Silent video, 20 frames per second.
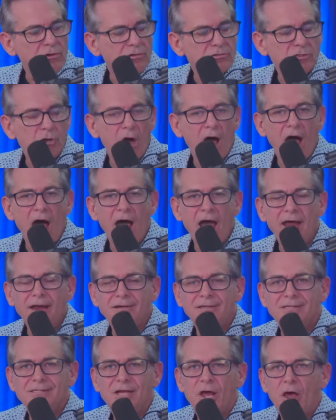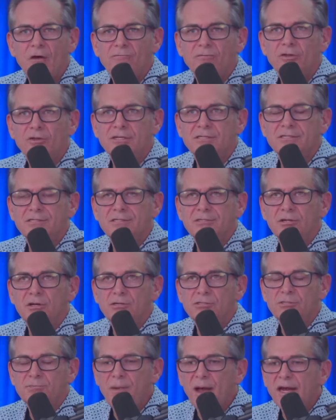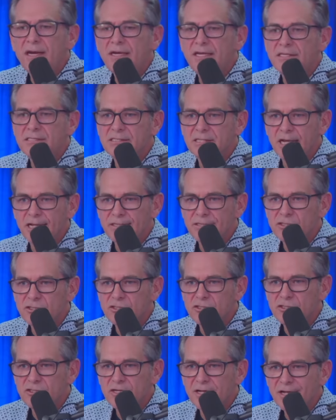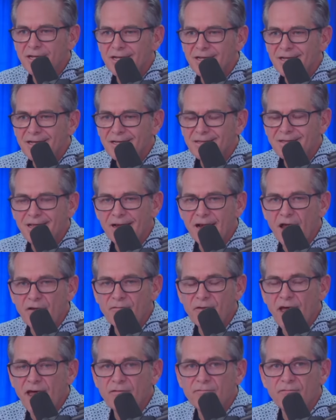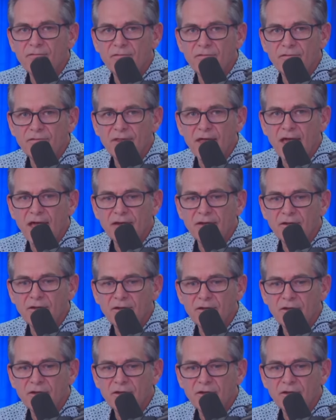So I just have this spidey sense that I've had that